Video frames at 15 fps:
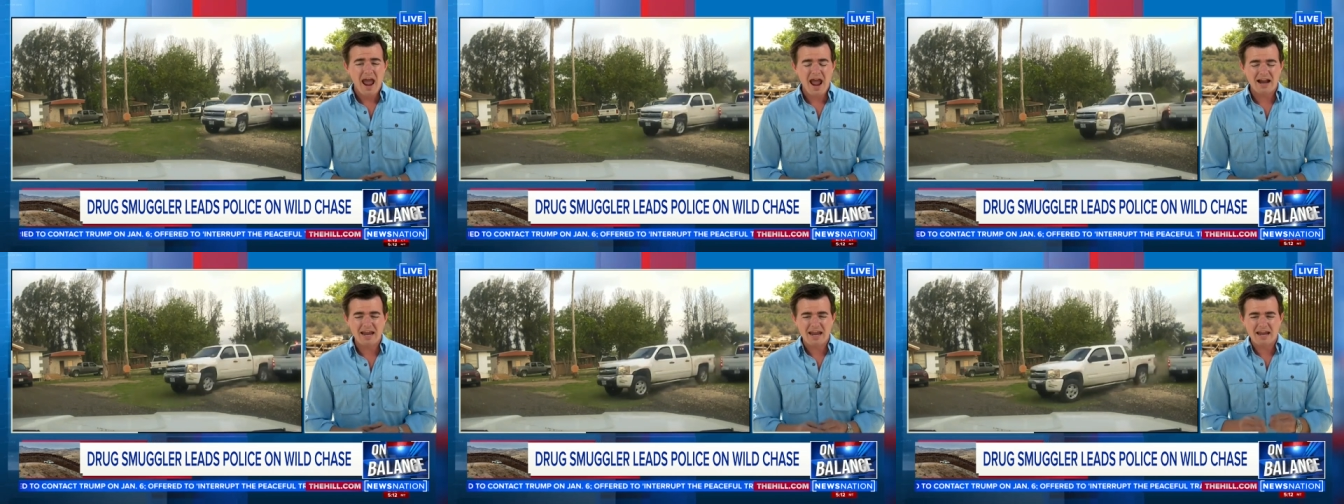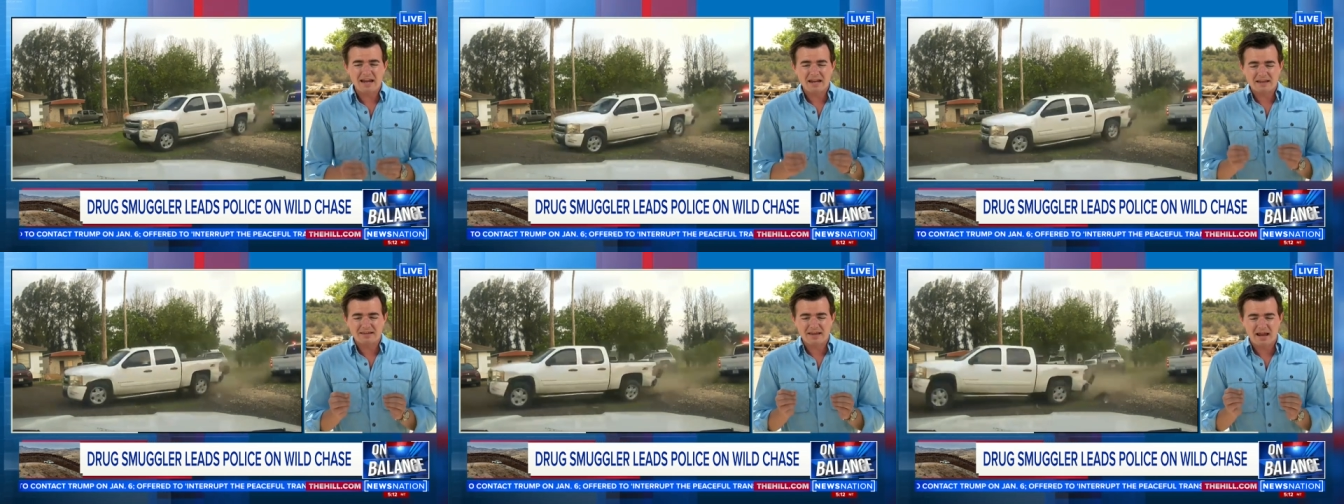and it
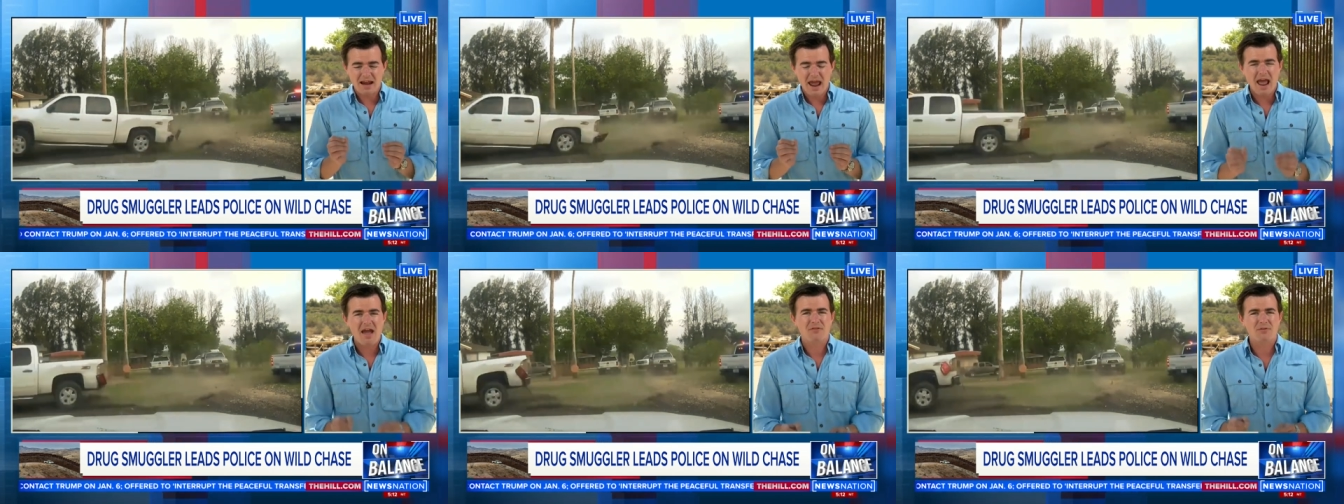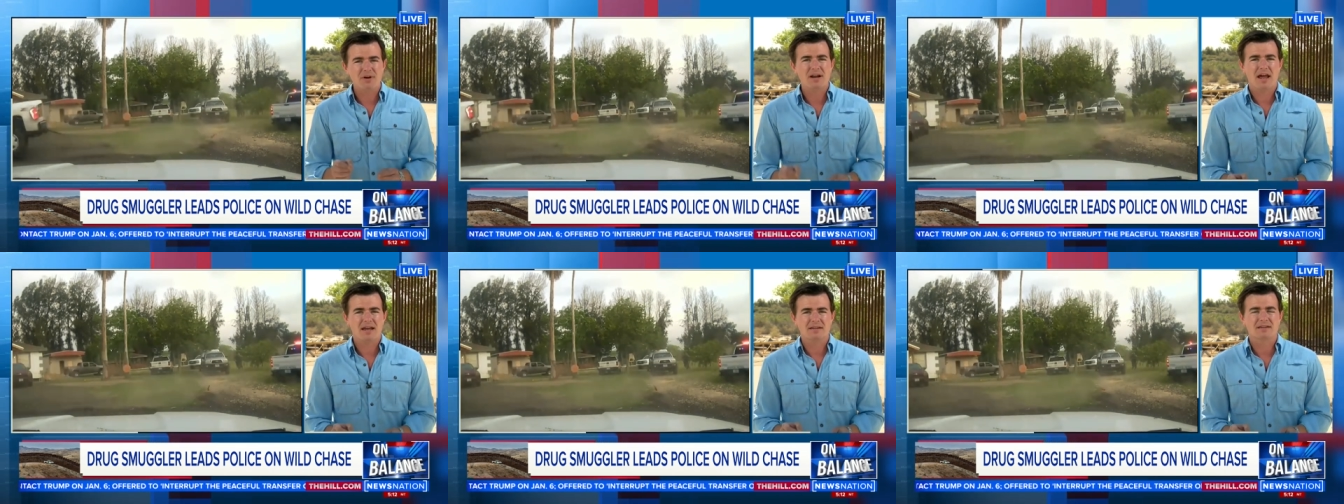is an
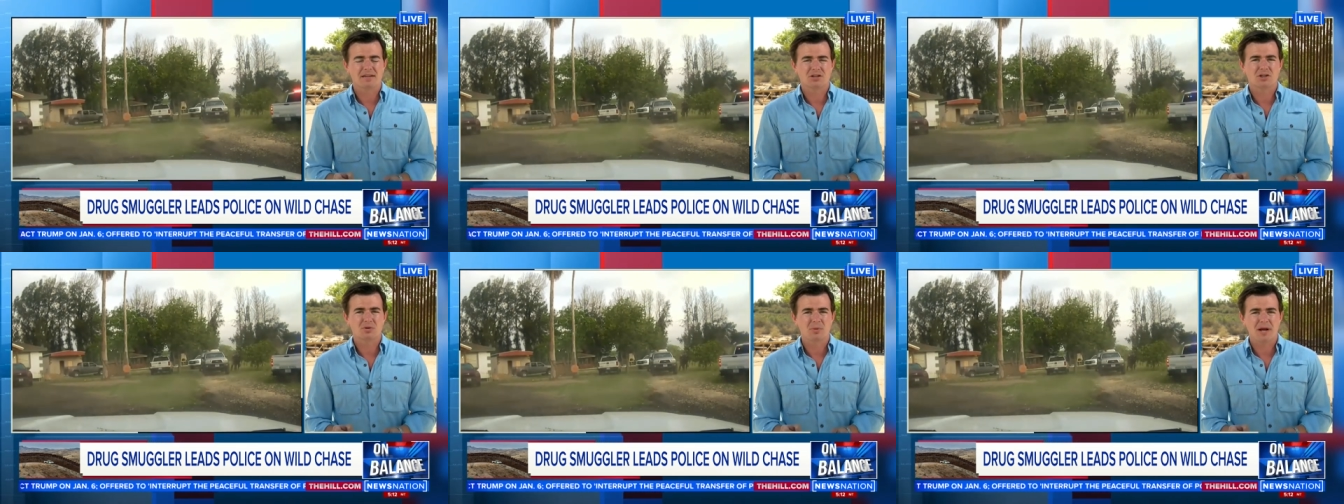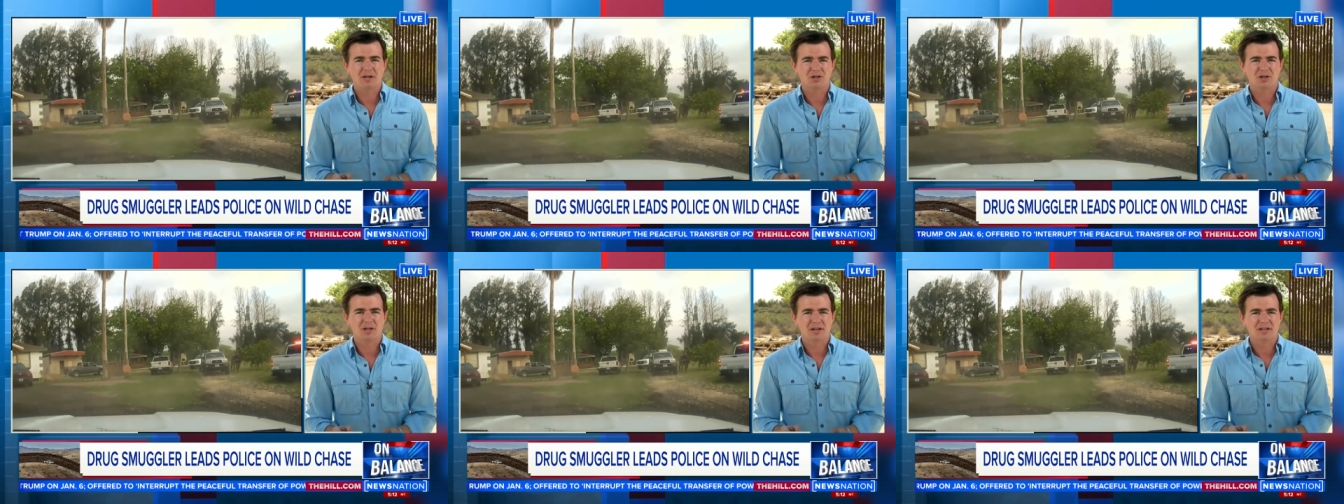everyday
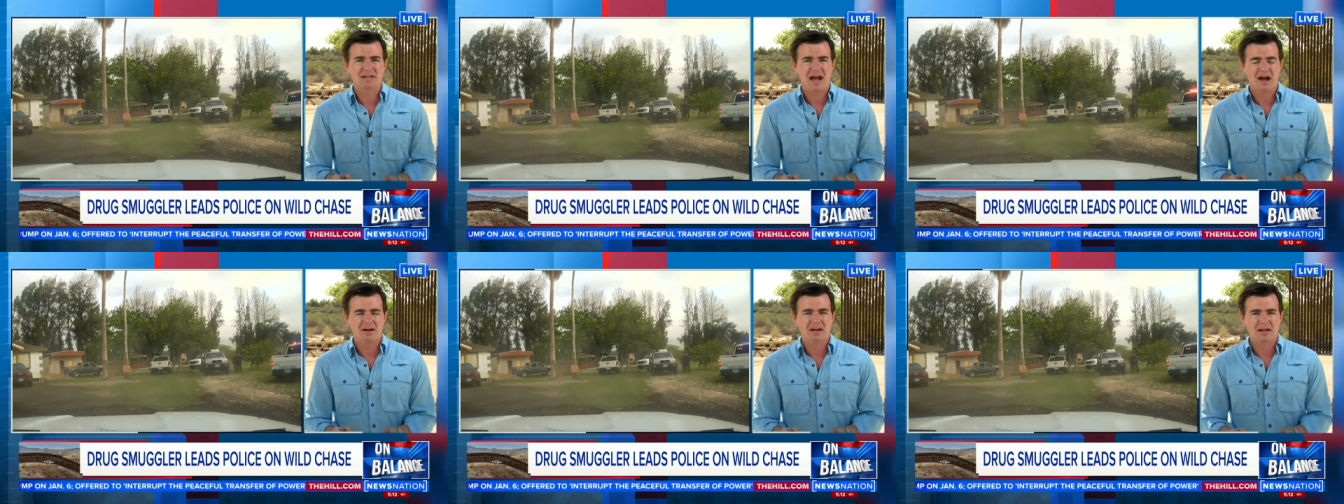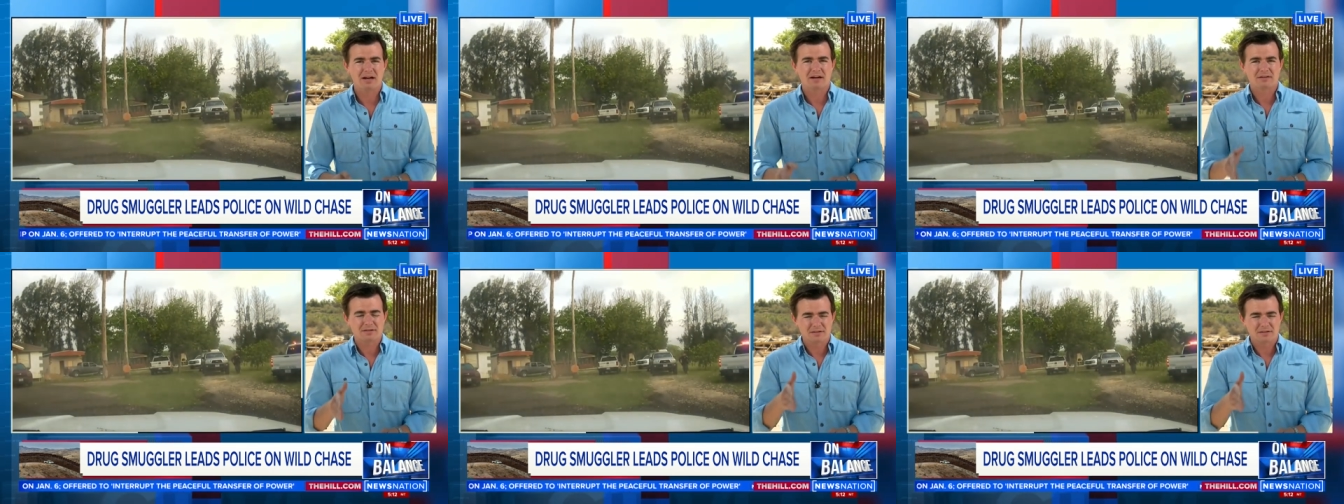situation down here.